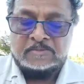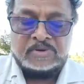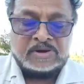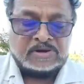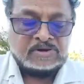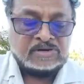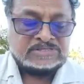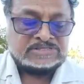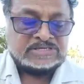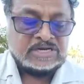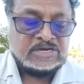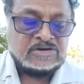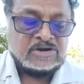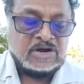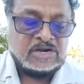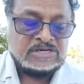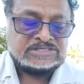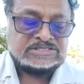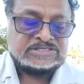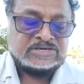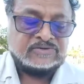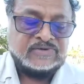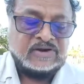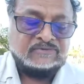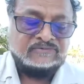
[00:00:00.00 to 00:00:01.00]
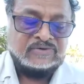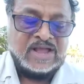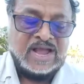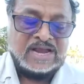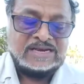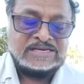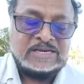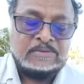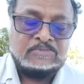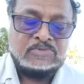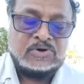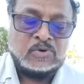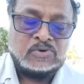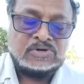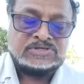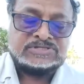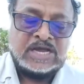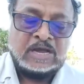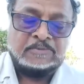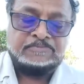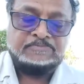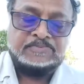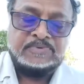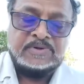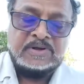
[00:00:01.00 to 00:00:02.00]
because the cost of every item
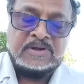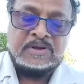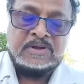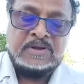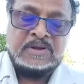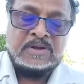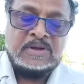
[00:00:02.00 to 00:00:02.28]
goes up